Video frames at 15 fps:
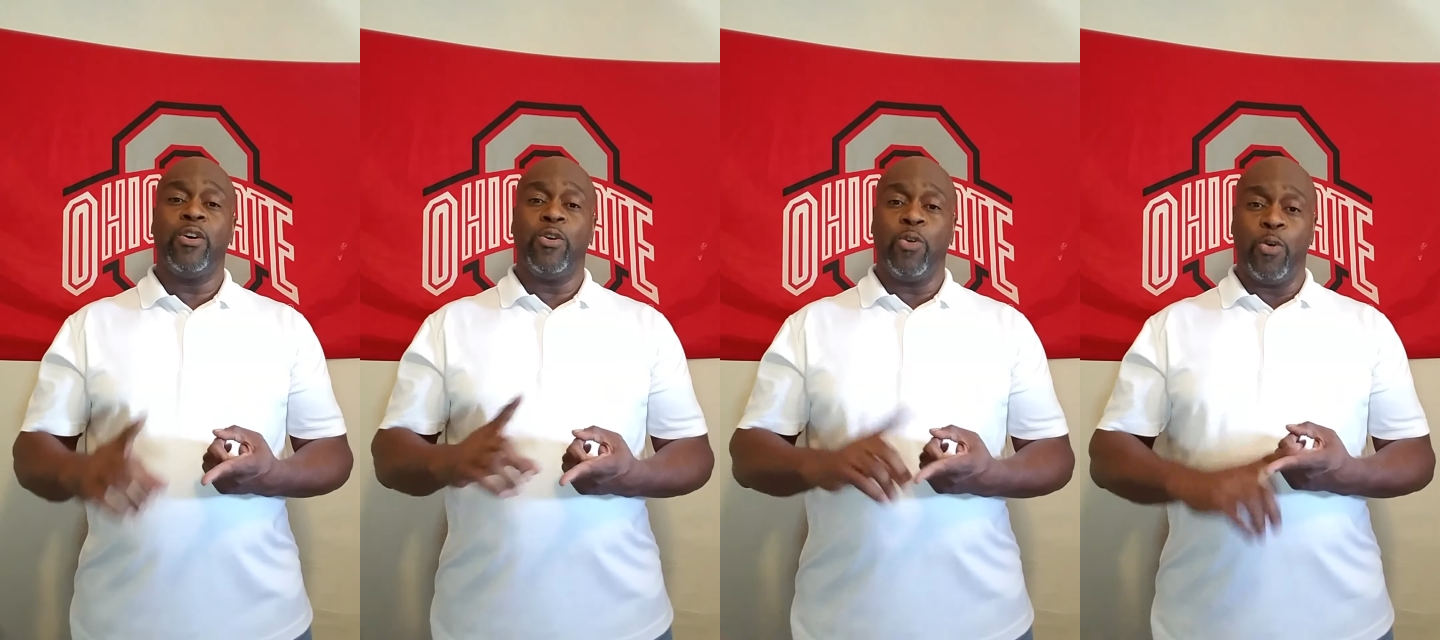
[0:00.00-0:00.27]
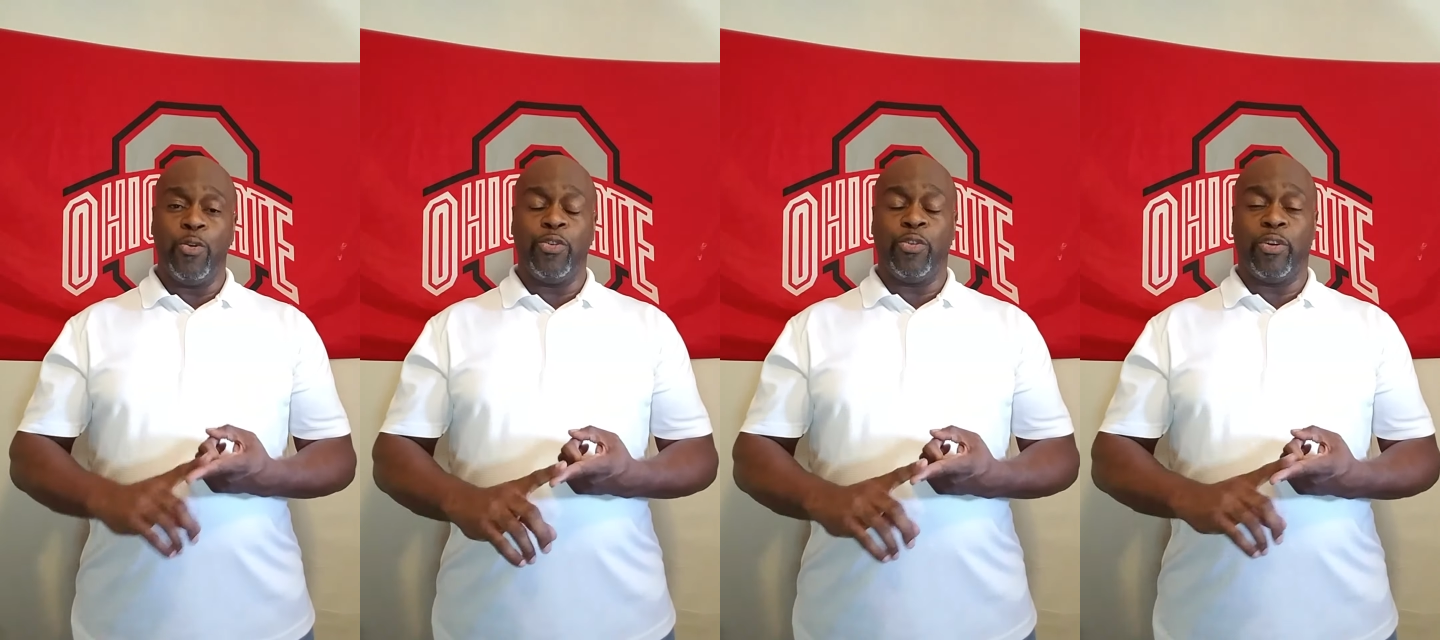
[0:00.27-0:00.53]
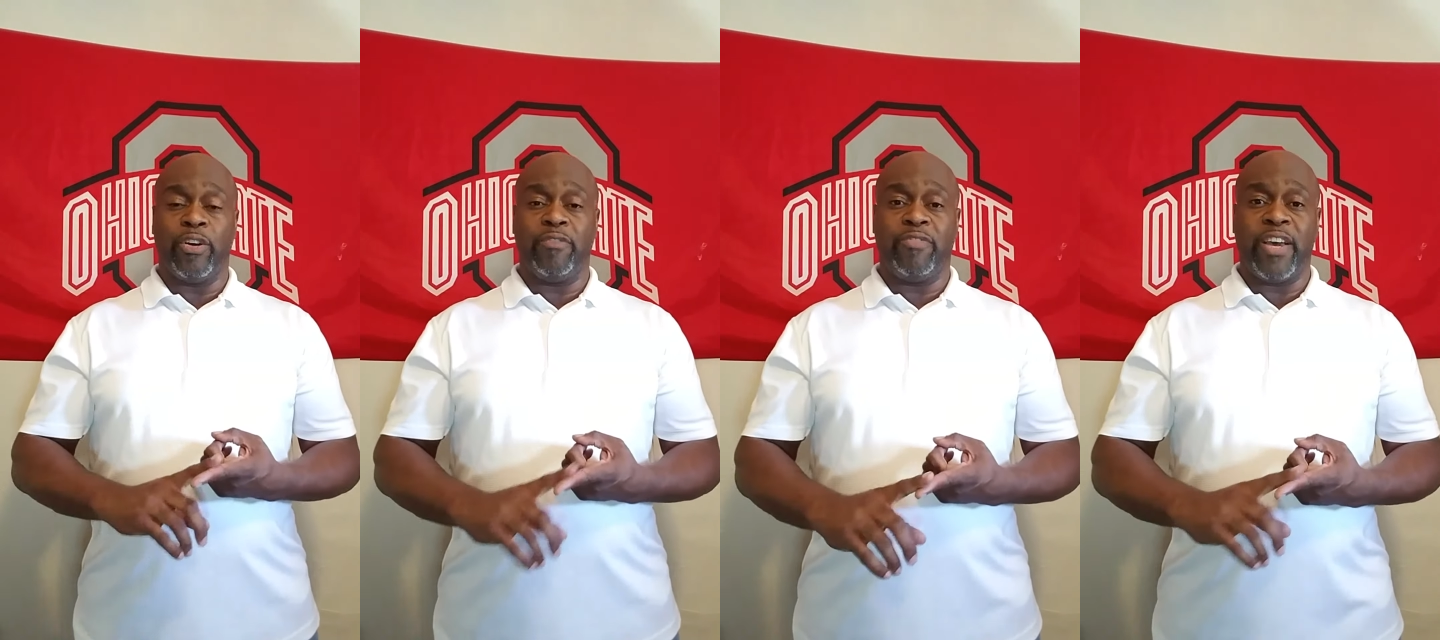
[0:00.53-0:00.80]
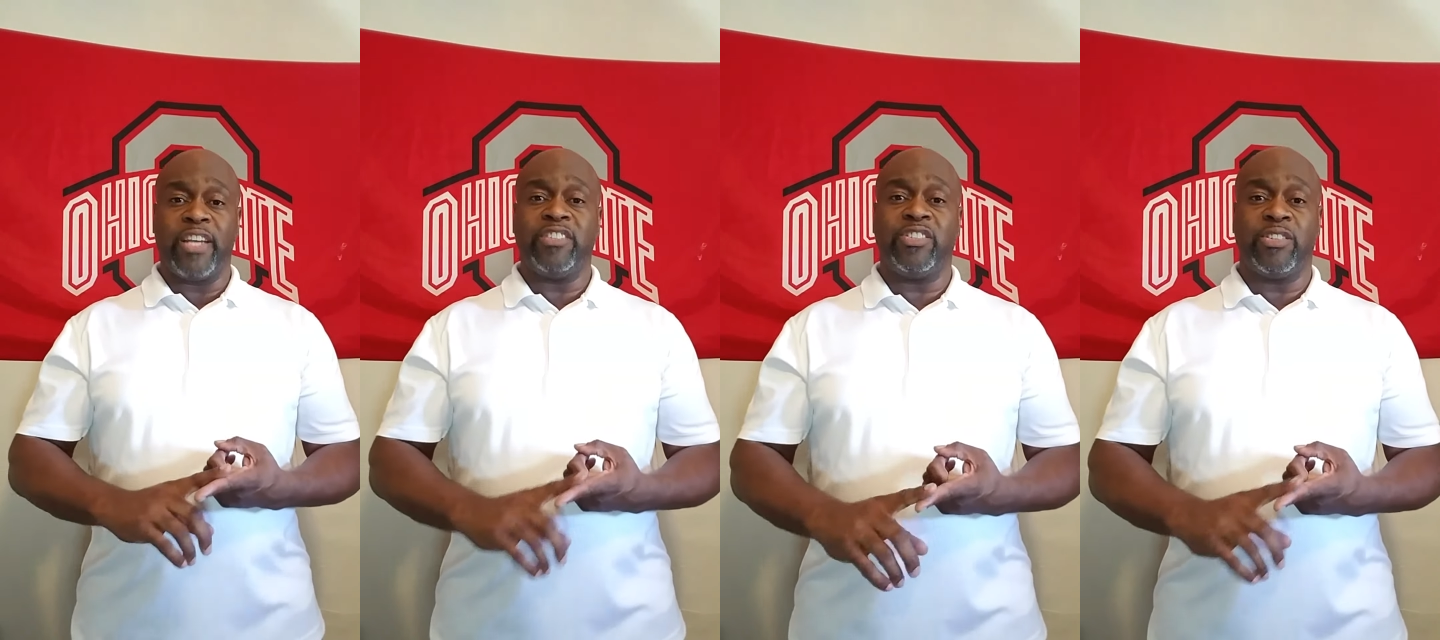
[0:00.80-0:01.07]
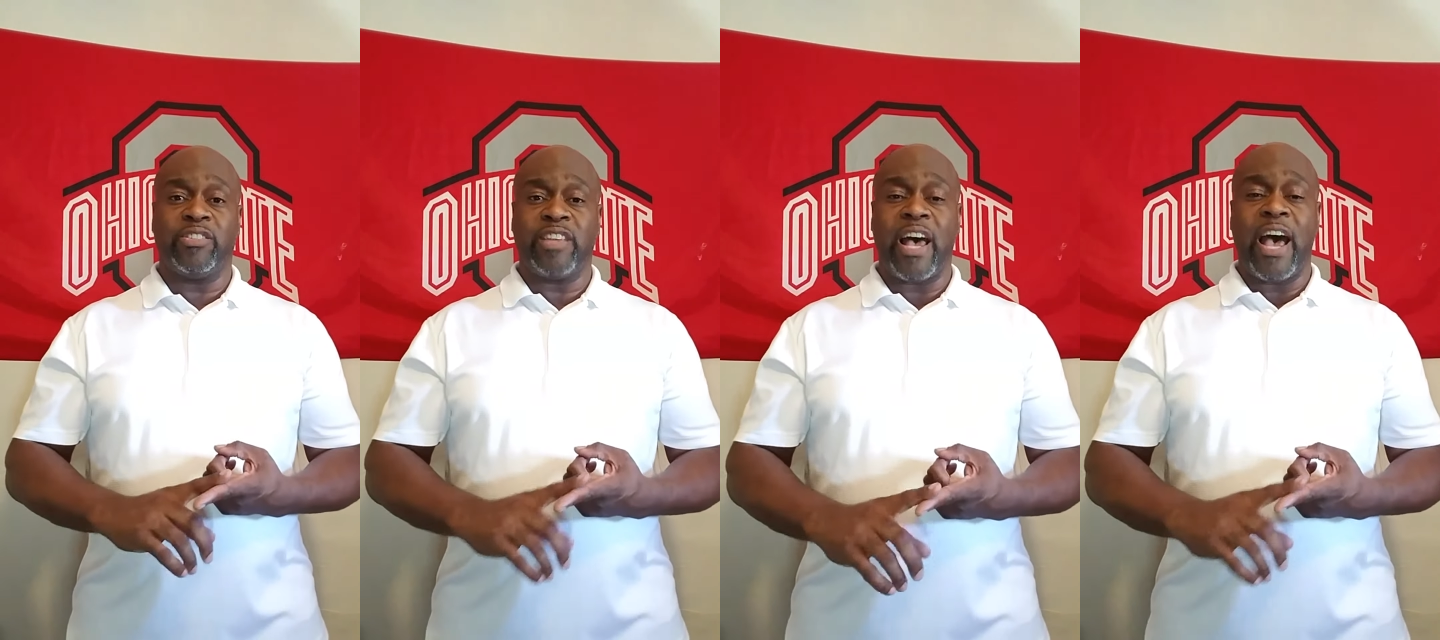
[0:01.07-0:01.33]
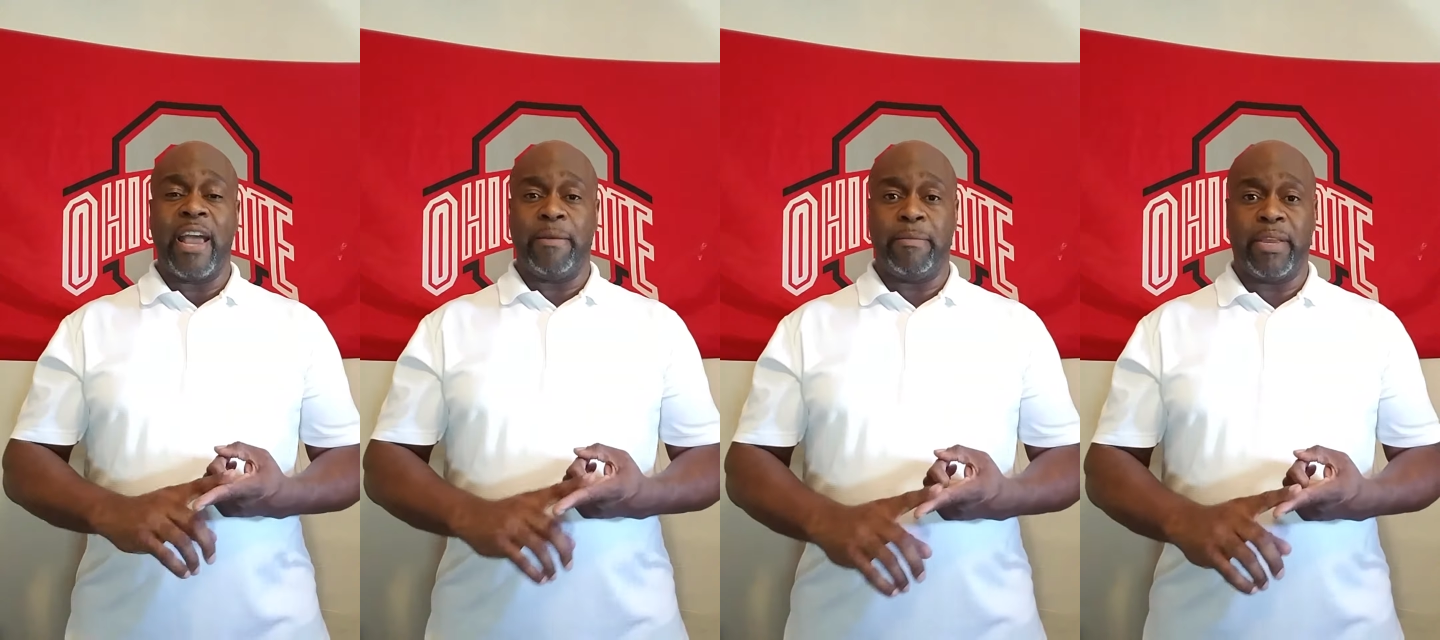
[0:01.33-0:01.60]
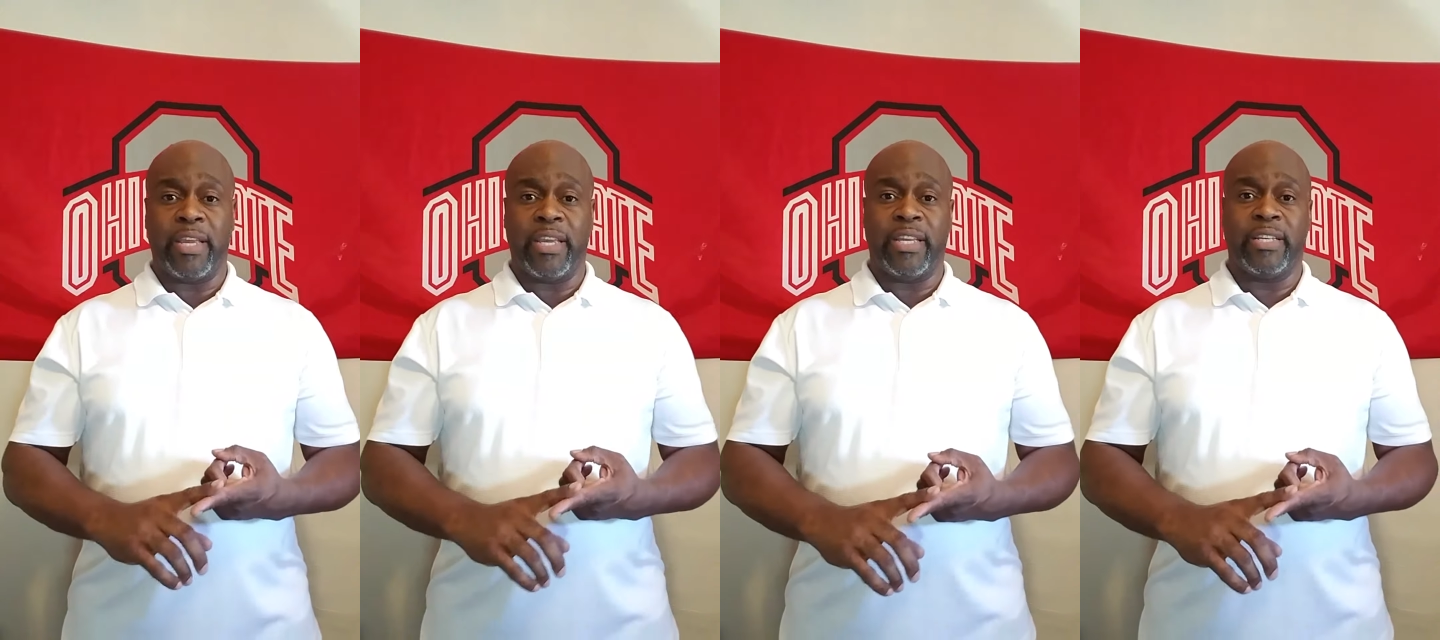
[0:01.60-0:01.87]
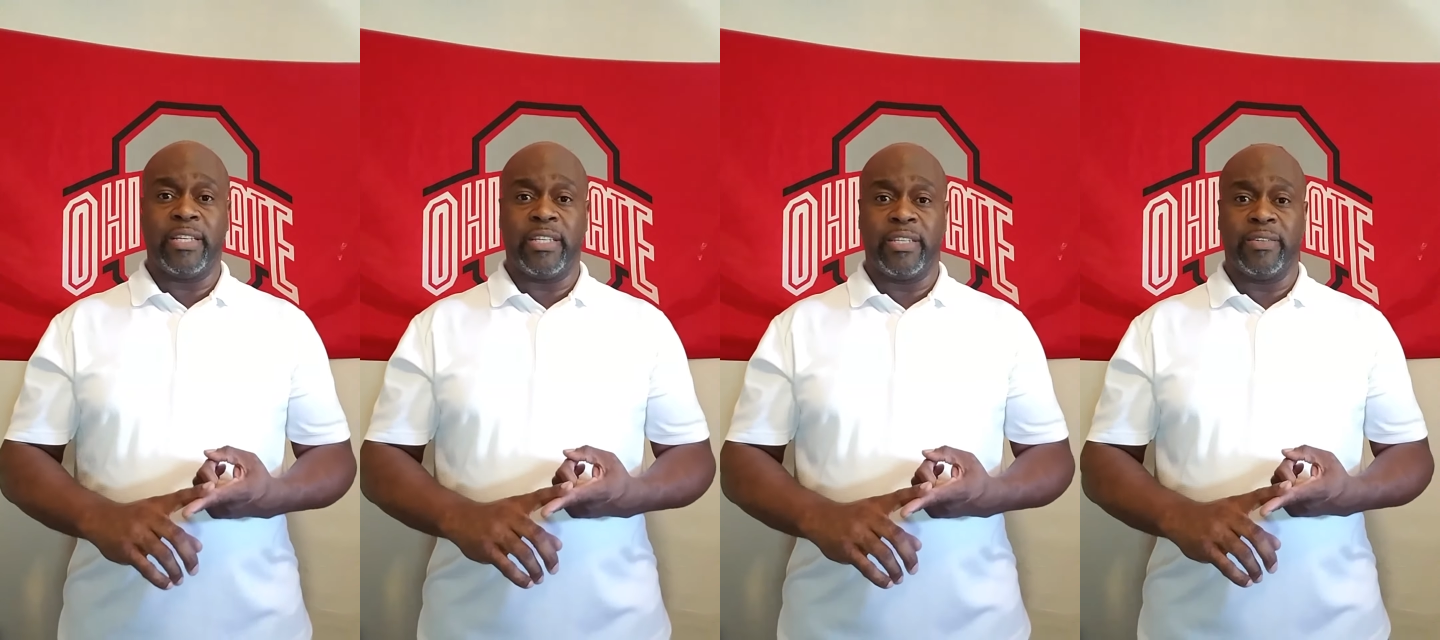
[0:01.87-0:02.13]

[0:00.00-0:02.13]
who you're going to invest your time in